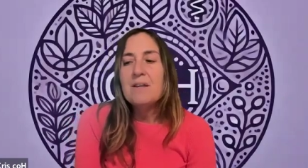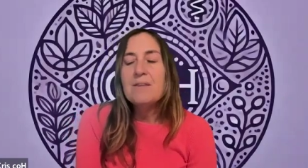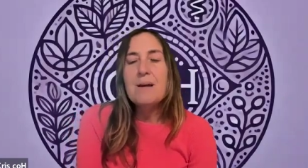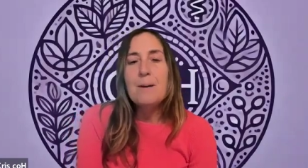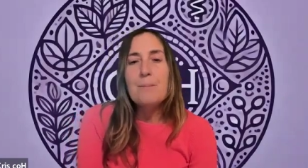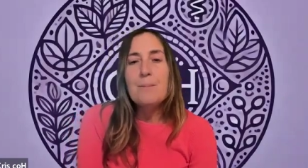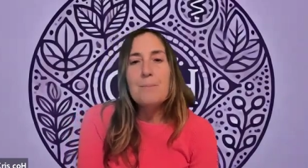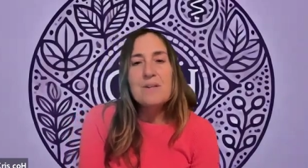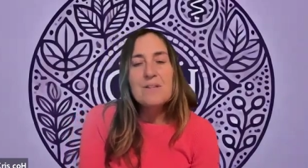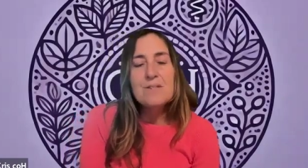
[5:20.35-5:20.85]

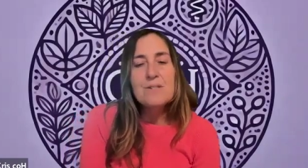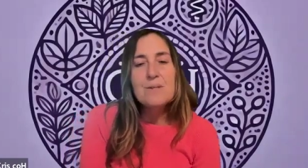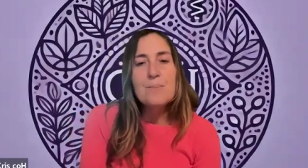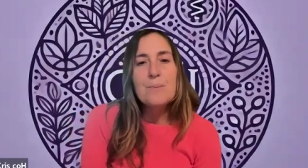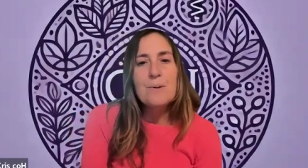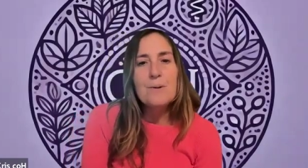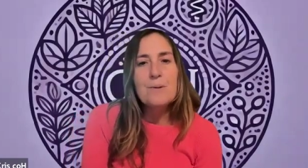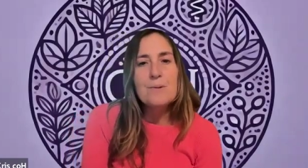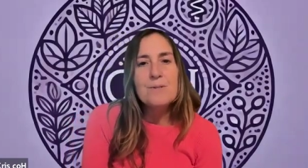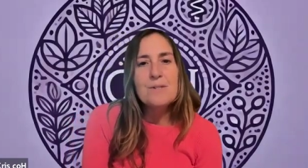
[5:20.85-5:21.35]
That pitta
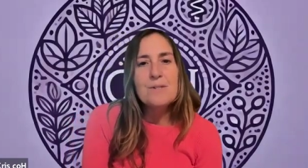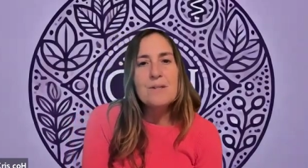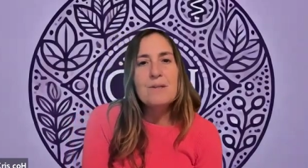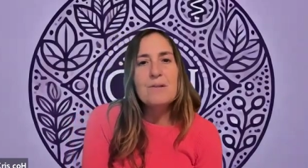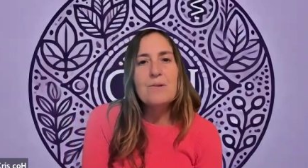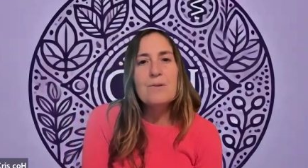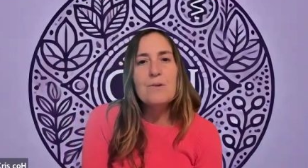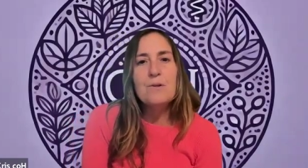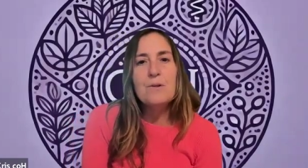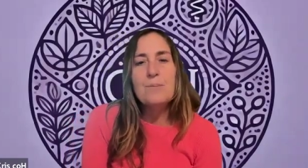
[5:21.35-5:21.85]

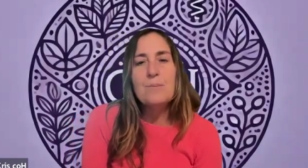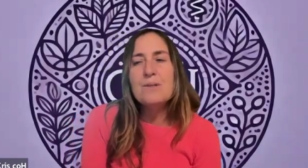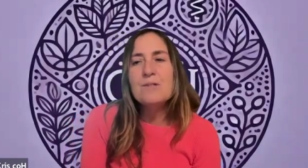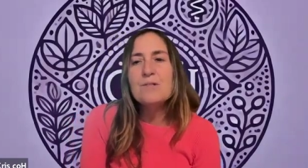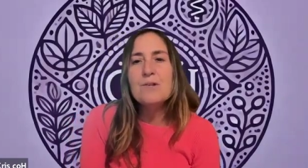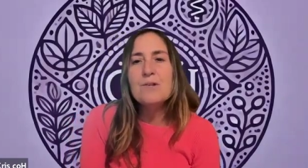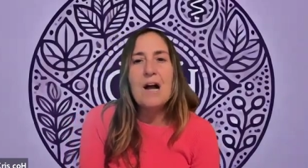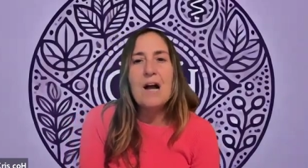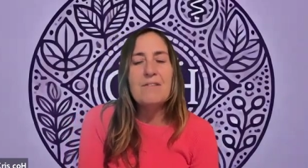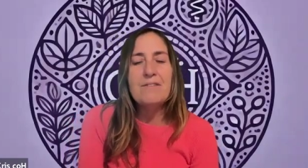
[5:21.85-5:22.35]
person could be
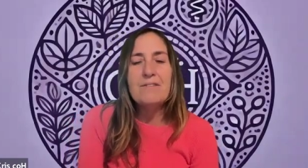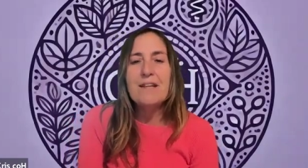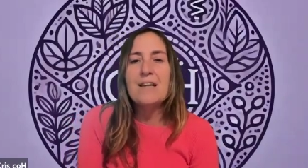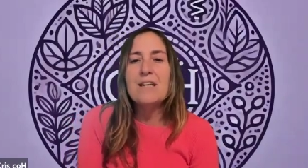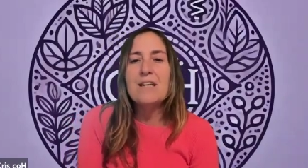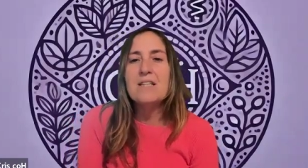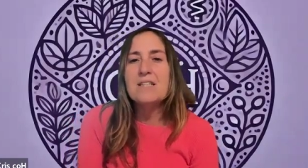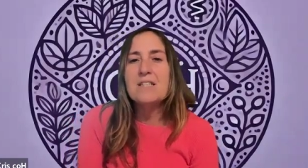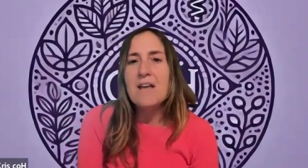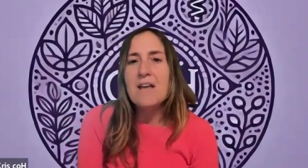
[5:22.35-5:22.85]

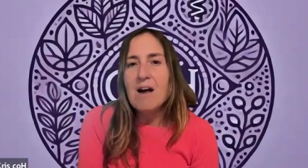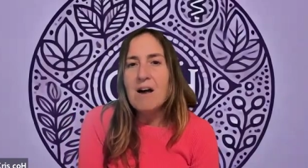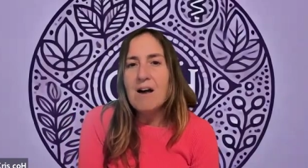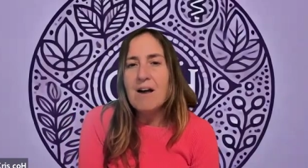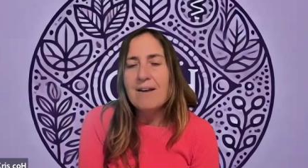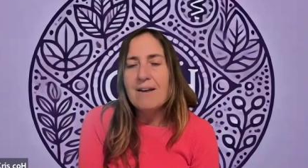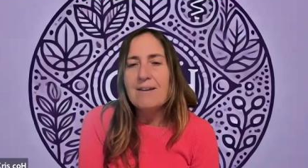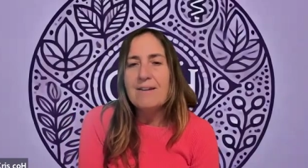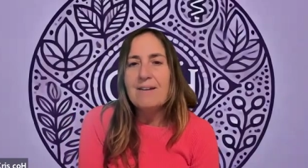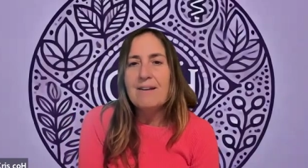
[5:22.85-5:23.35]
traveling a
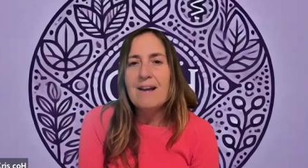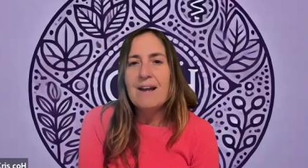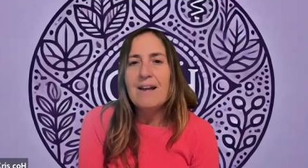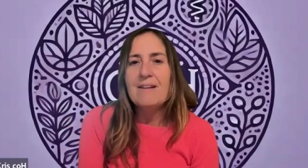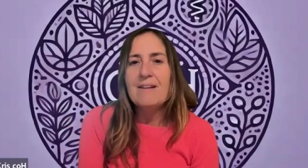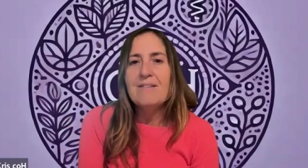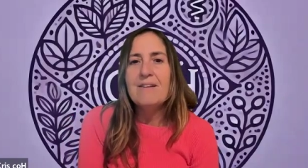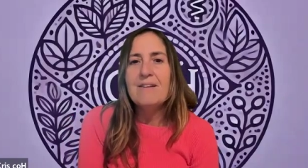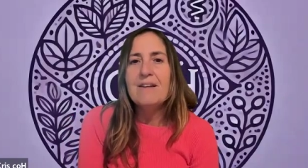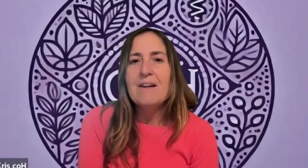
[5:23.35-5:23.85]
ton
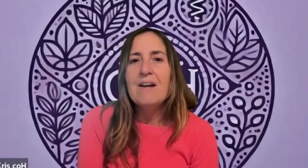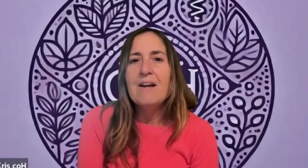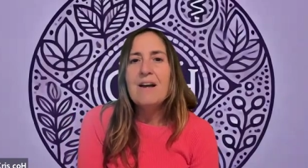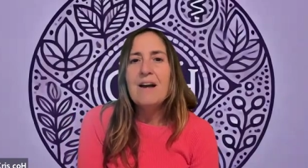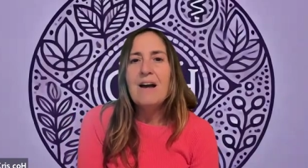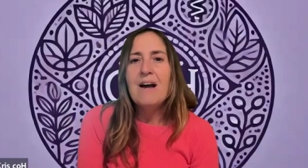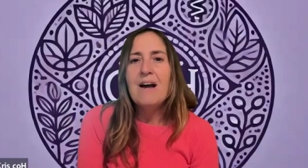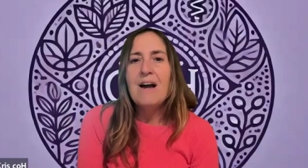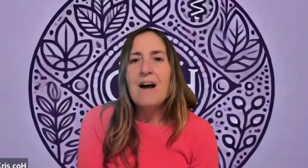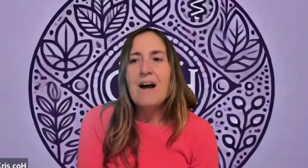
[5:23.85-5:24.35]
and
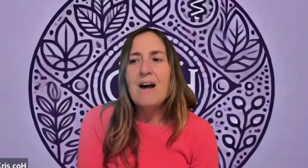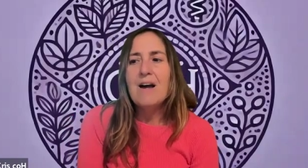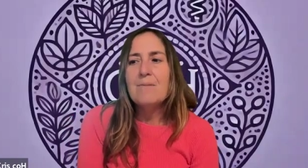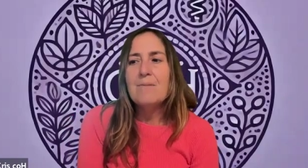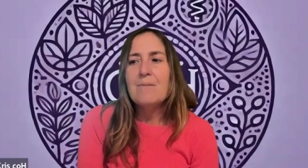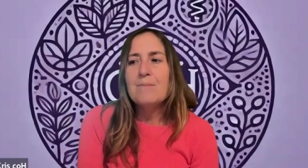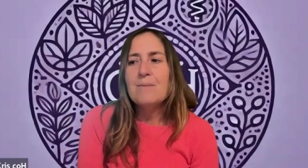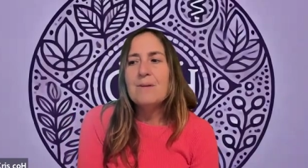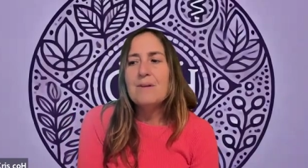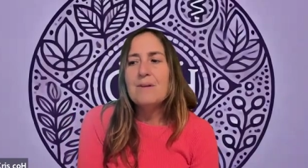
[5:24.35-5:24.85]

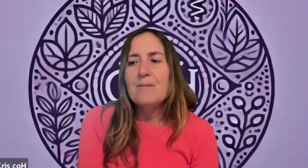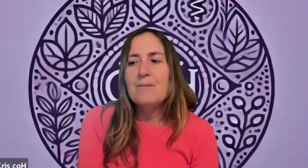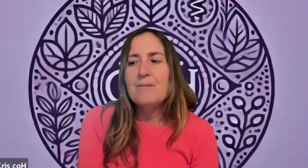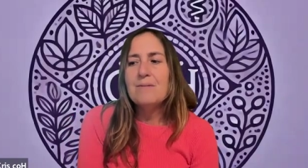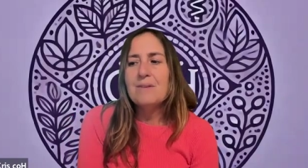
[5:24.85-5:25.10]
um,